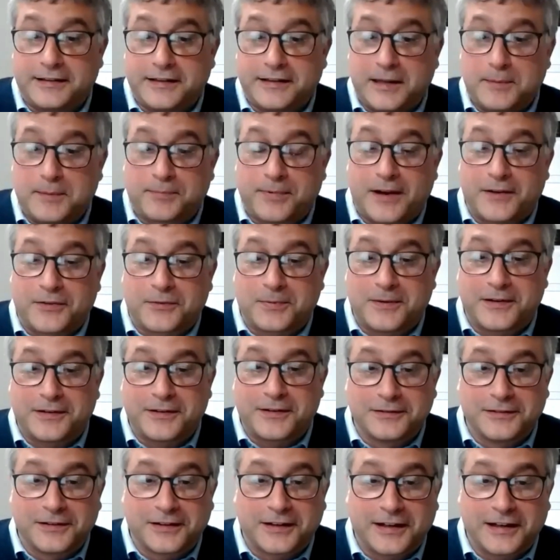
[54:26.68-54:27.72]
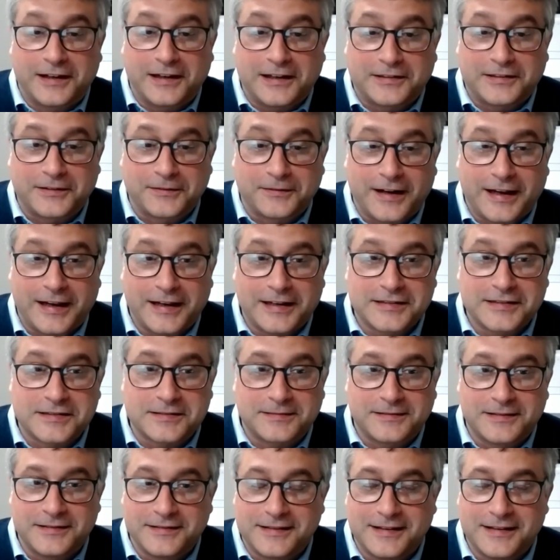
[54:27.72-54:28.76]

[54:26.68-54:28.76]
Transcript: a deep breath when you're looking at the regs.